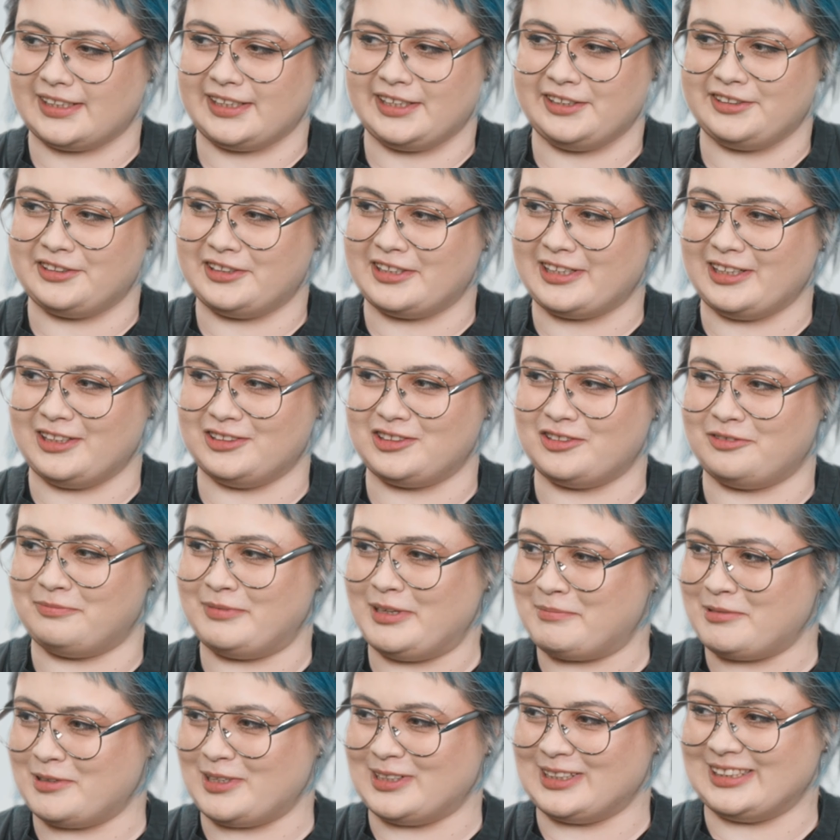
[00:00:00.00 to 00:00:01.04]
I hear a lot of
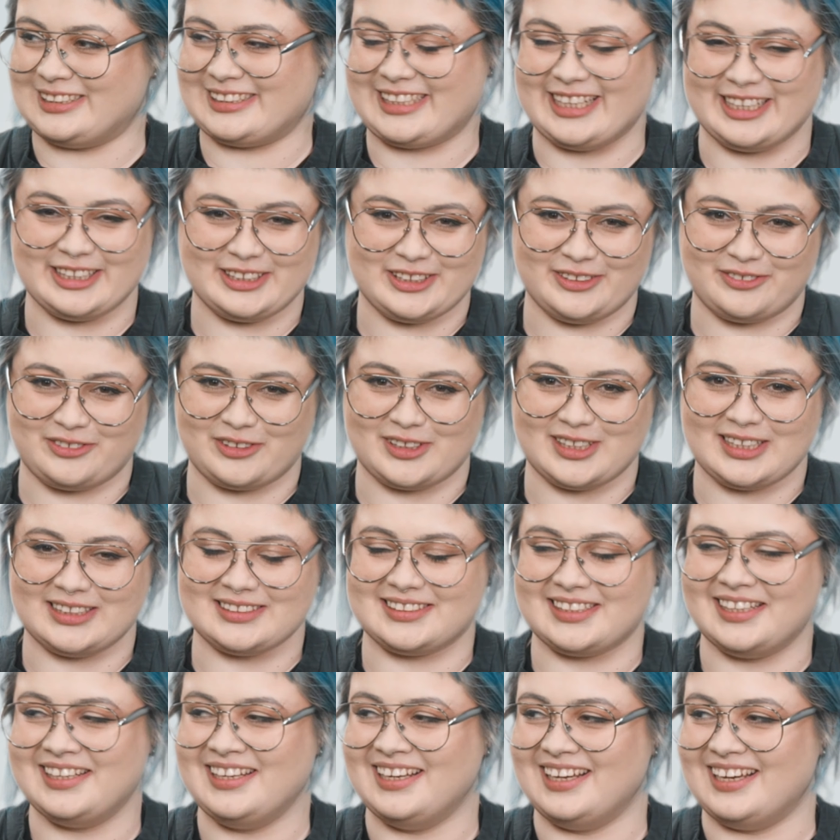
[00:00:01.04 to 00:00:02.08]
people are scared of
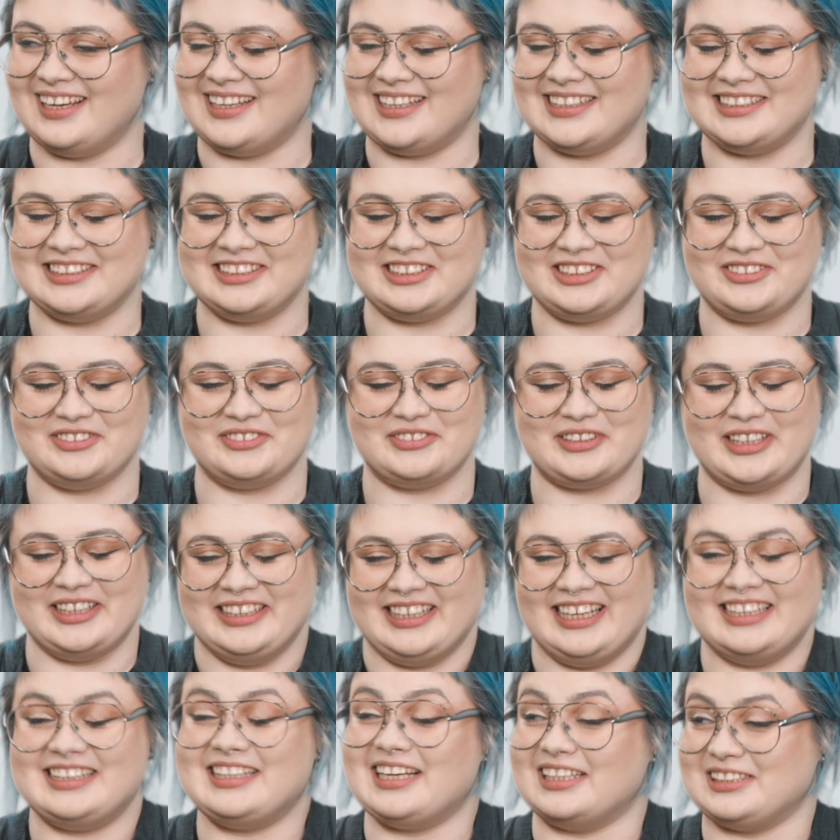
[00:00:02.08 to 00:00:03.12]
Rust.
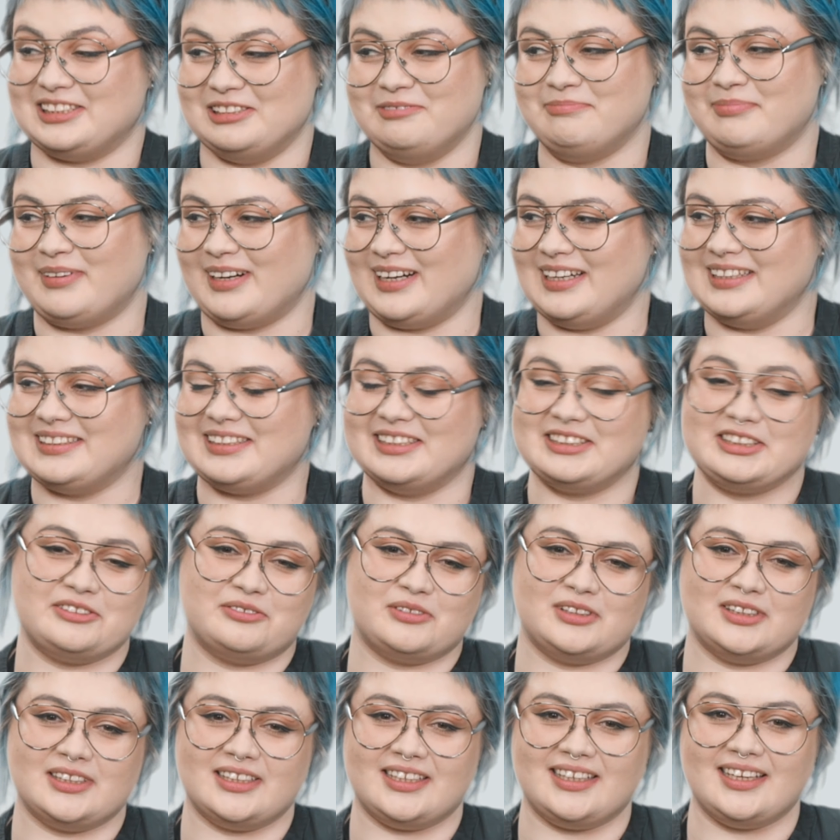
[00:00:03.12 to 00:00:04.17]
It doesn't bite. It's a
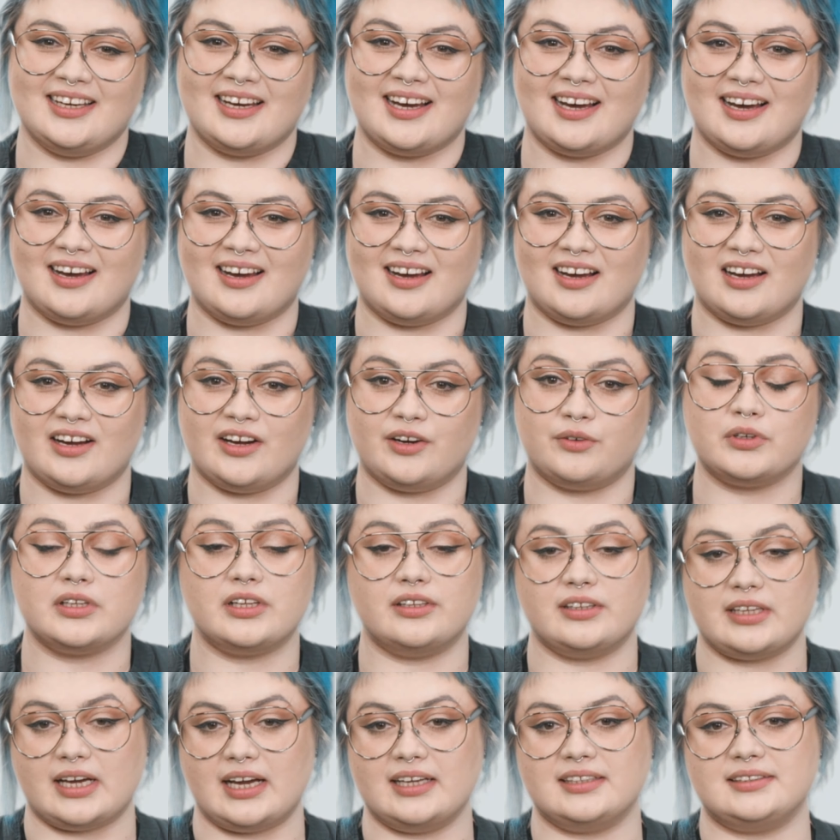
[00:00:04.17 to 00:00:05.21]
really,
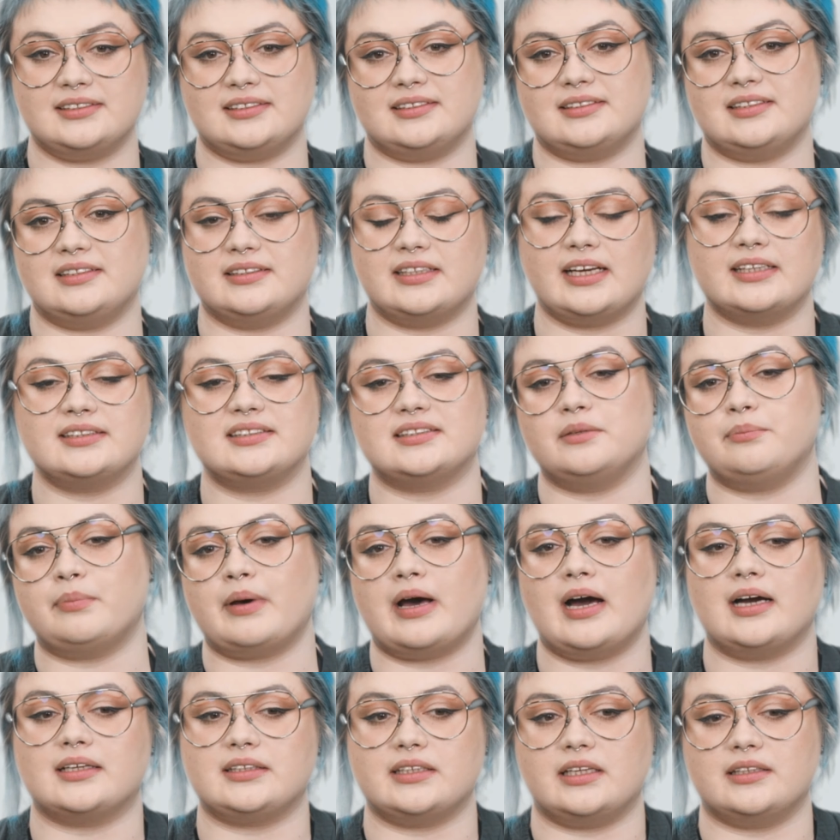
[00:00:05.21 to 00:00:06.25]
really nicely
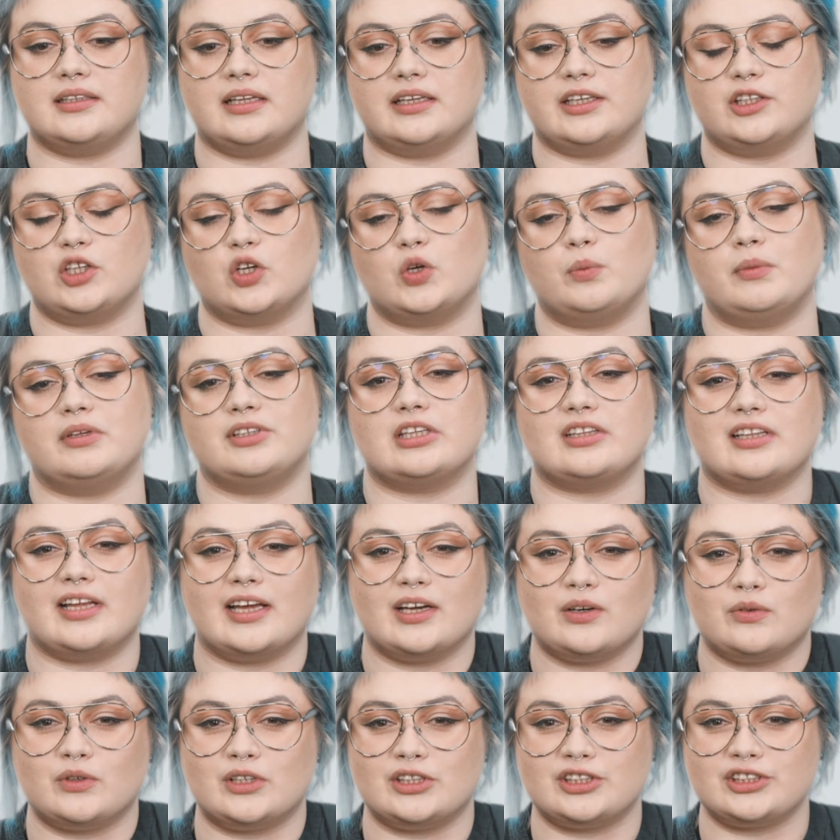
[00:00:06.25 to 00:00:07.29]
backed and like documented
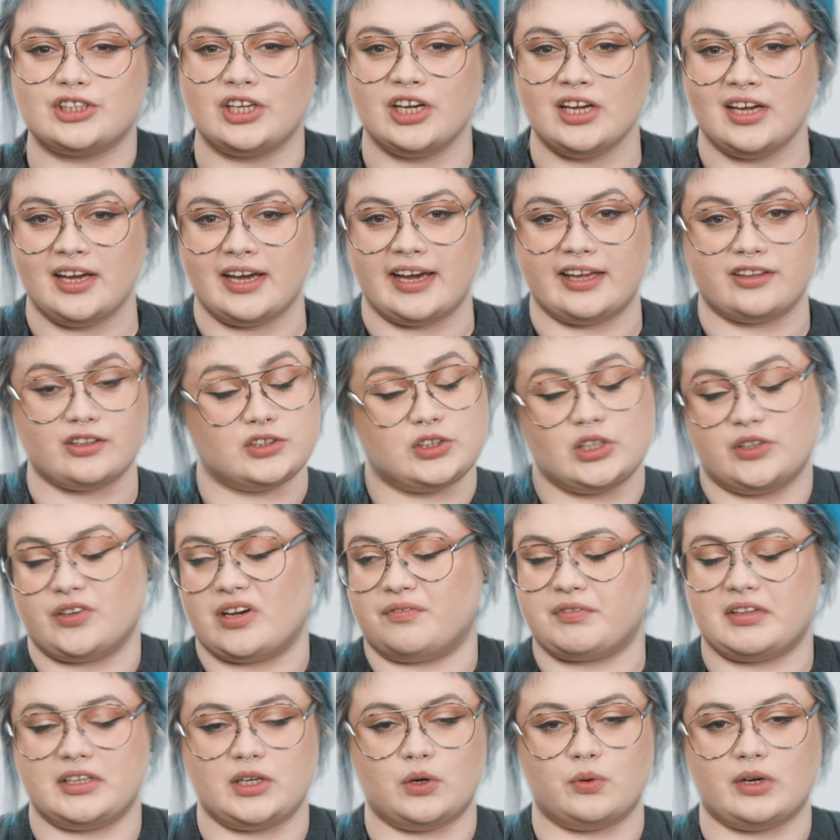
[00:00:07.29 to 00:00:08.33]
language. And also, if you
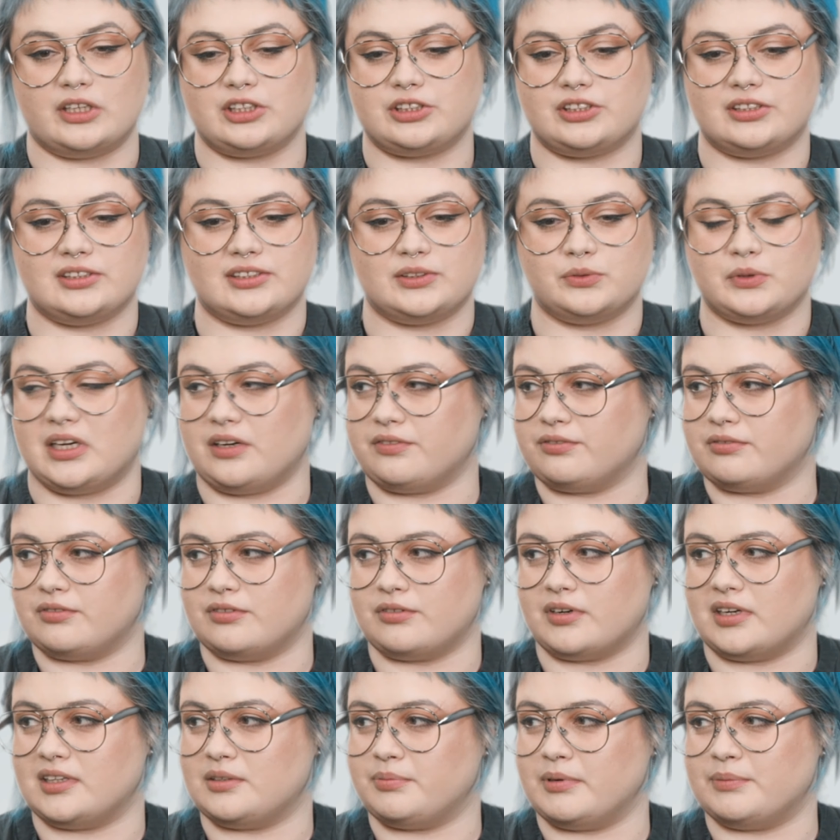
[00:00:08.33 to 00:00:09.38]
have any questions, we have
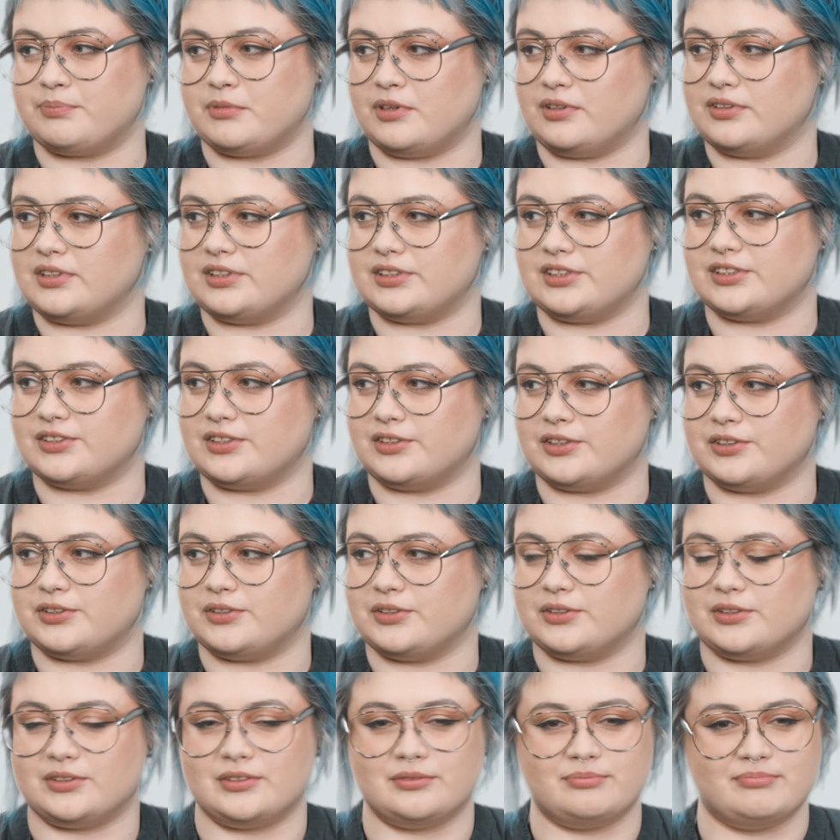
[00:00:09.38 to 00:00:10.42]
great people on the Discord
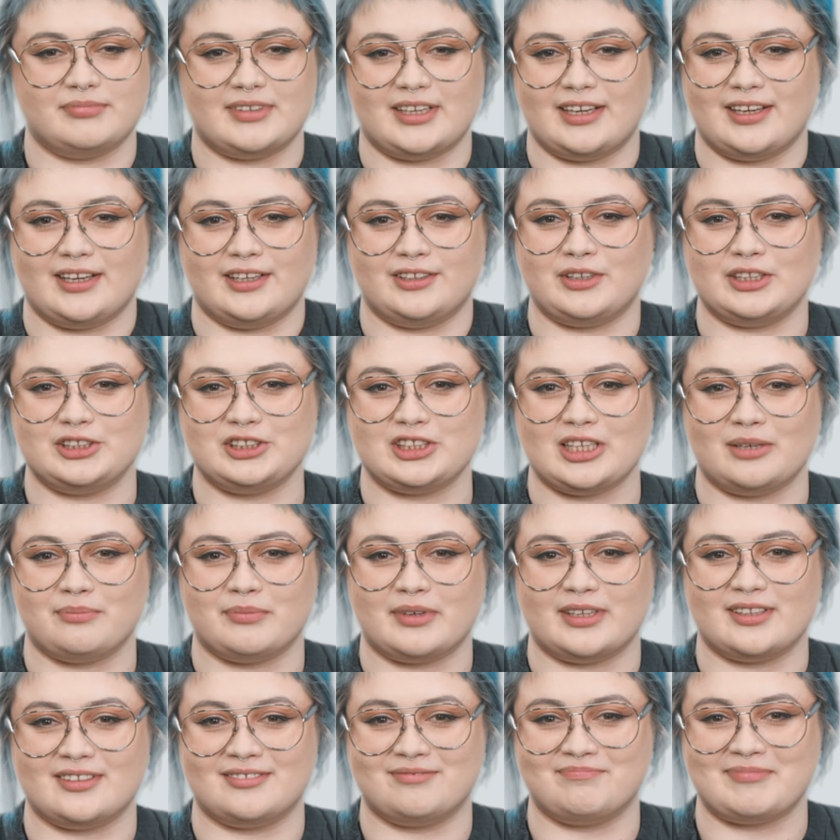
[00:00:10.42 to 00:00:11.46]
too. You can
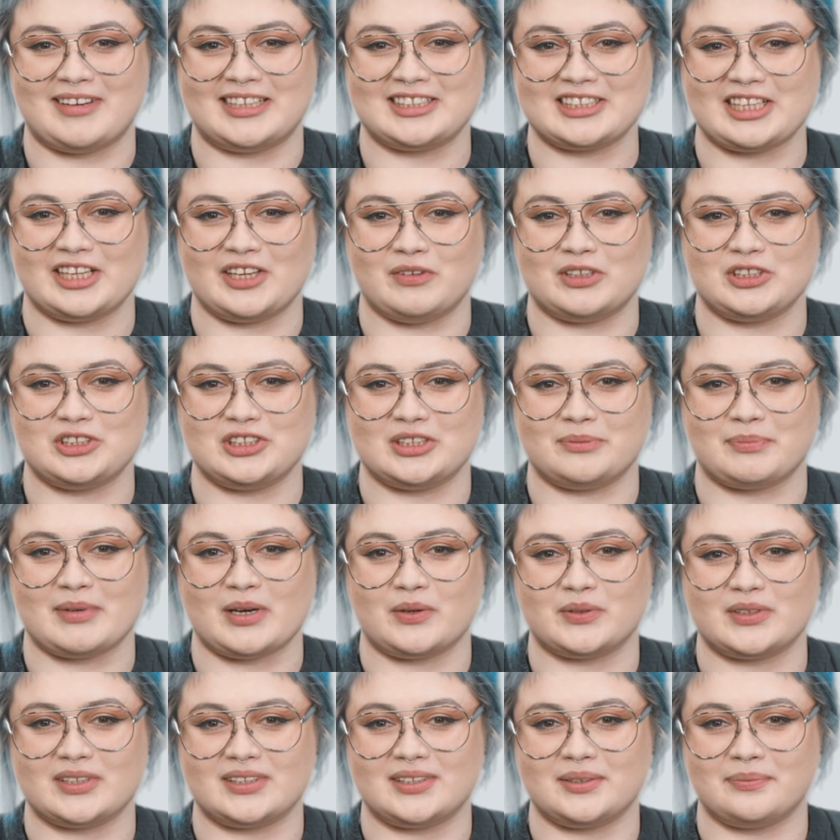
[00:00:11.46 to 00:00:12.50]
jump and ask any questions
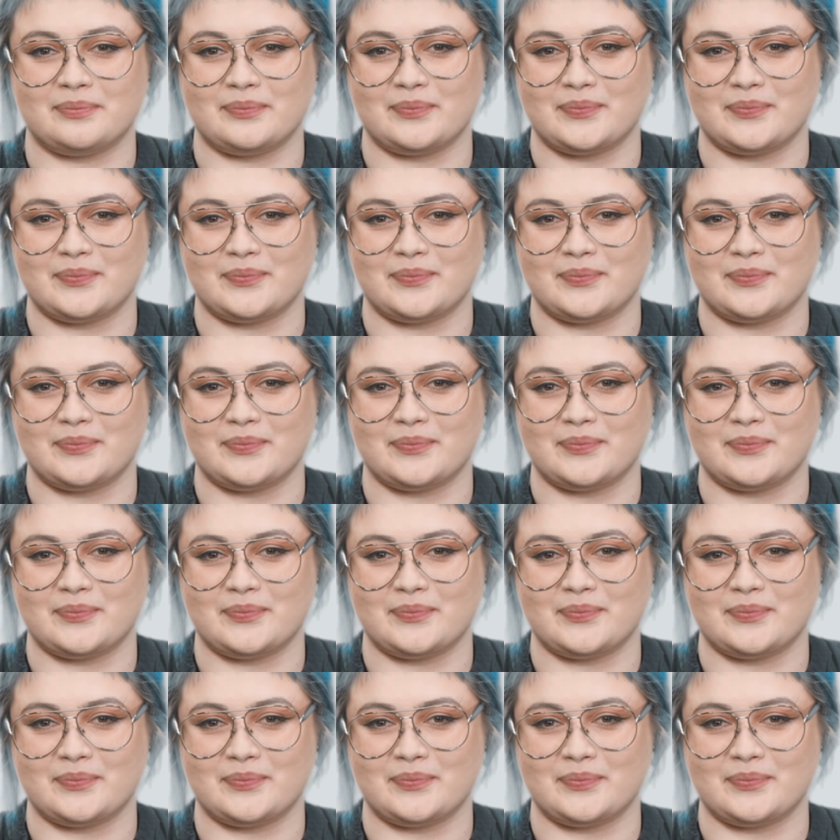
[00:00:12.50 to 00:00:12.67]
about it.